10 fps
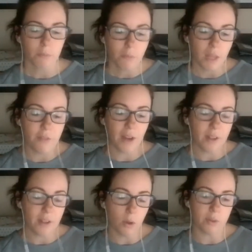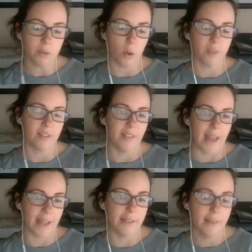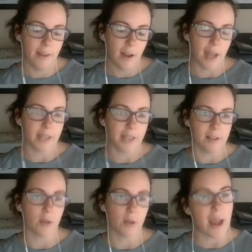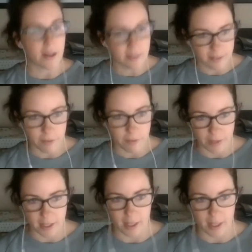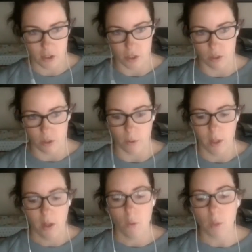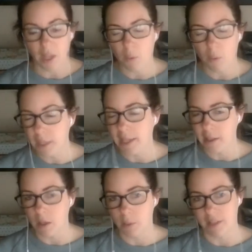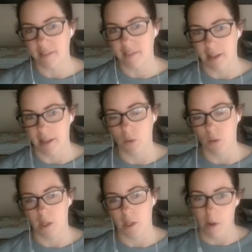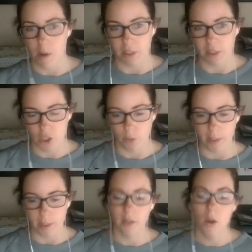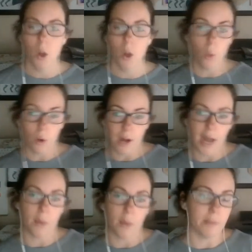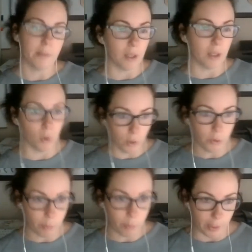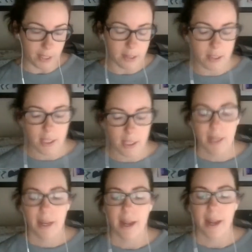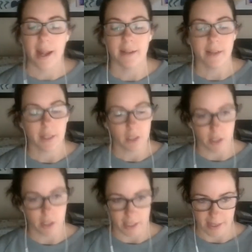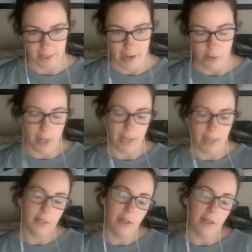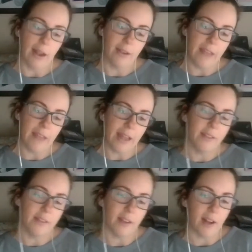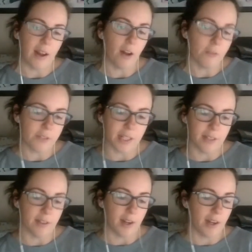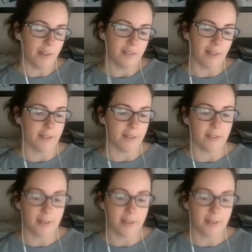If I know those goals, then I can see, okay, how does it fit into what I really had already set out or what I'm already doing? Or how will it be a growth point? And I can look at it that way. And then often I send